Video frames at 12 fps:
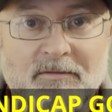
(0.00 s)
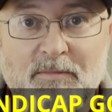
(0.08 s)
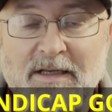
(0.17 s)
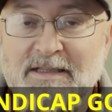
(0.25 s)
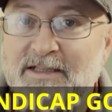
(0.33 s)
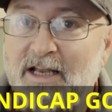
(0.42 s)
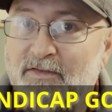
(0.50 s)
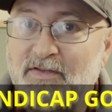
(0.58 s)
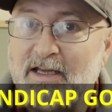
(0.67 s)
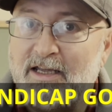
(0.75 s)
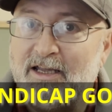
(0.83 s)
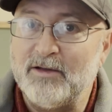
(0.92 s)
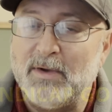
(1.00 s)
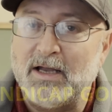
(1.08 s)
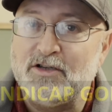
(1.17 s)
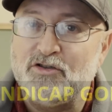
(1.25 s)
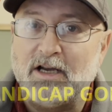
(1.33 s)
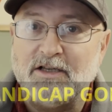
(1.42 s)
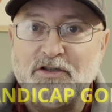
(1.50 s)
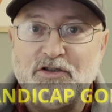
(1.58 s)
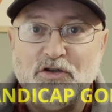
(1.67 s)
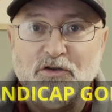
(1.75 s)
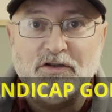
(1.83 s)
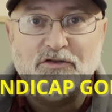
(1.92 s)
But instead of thinking about trying to
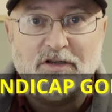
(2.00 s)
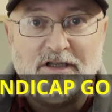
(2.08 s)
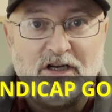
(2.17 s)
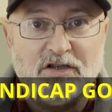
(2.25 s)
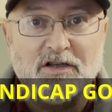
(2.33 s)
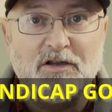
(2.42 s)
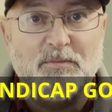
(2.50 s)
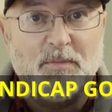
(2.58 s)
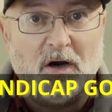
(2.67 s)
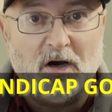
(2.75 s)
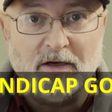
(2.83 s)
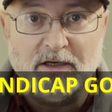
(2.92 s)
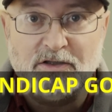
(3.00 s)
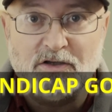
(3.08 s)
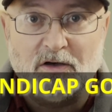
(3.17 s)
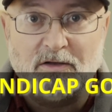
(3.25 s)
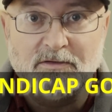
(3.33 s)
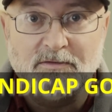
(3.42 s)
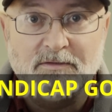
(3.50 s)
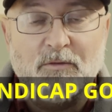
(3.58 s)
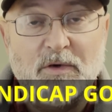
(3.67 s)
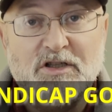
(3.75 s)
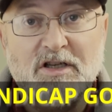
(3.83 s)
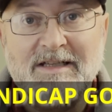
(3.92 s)
shoot traditional par on each hole,
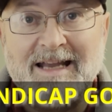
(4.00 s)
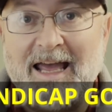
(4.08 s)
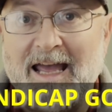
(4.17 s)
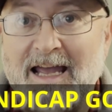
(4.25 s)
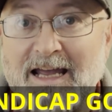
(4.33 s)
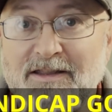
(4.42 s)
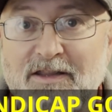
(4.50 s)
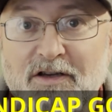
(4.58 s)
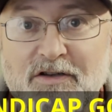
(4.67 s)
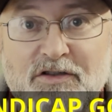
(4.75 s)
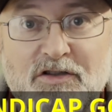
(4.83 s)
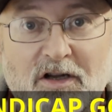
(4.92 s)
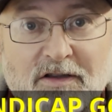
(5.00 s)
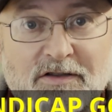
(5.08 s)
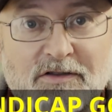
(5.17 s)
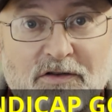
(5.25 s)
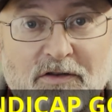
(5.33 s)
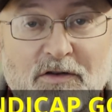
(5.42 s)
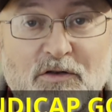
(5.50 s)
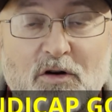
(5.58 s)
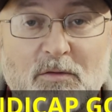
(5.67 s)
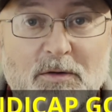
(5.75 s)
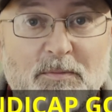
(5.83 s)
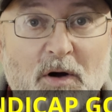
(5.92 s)
we just add those shots to the
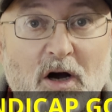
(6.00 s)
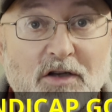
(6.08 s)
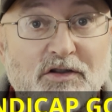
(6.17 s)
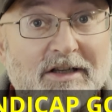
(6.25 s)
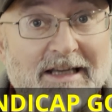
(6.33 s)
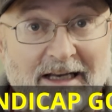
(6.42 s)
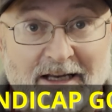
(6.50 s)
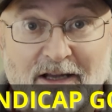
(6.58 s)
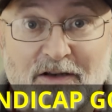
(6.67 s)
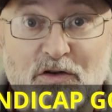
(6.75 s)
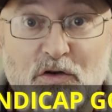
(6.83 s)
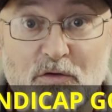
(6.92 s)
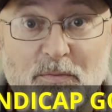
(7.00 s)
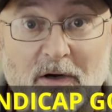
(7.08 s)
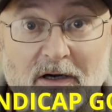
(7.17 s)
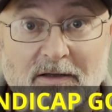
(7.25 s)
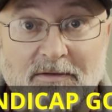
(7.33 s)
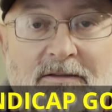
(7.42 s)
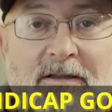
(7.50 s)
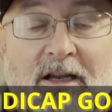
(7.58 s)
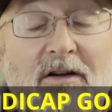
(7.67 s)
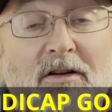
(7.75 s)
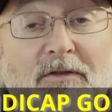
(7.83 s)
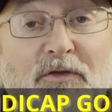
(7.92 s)
normal par to get a new par.
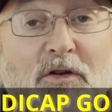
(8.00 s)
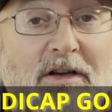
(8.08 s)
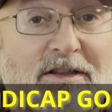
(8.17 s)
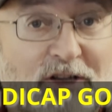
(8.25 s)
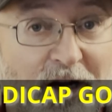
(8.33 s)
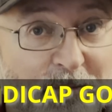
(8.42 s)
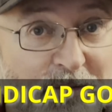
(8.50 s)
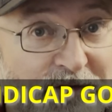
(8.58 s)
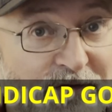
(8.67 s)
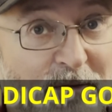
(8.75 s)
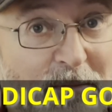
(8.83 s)
Here are a few examples from